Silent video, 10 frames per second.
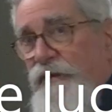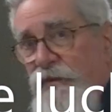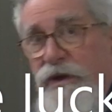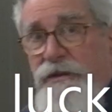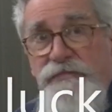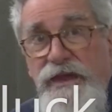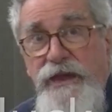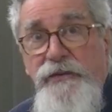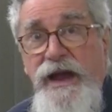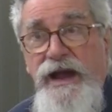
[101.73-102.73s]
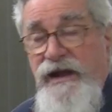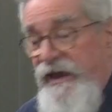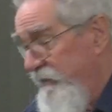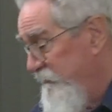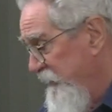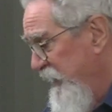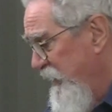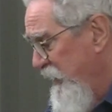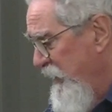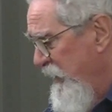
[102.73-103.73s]
Well, here we are again,
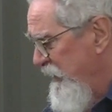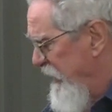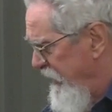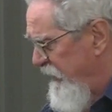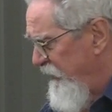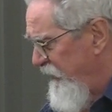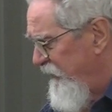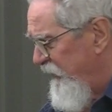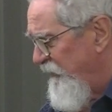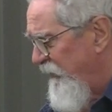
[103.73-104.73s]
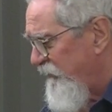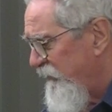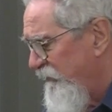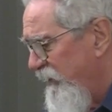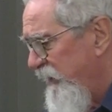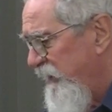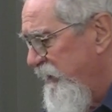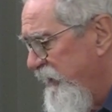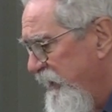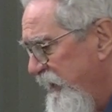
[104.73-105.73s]
and the news is not terrific.
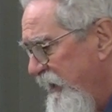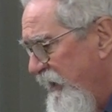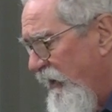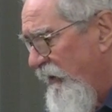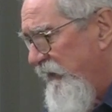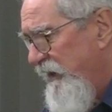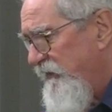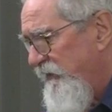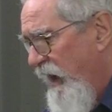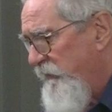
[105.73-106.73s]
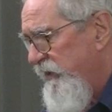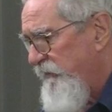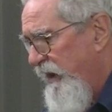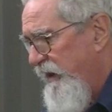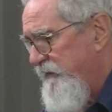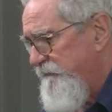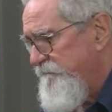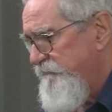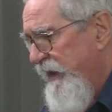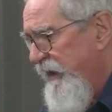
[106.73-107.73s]
I've had the frames apart,
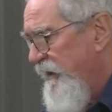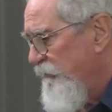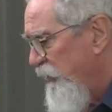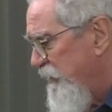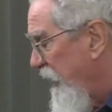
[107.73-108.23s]
put the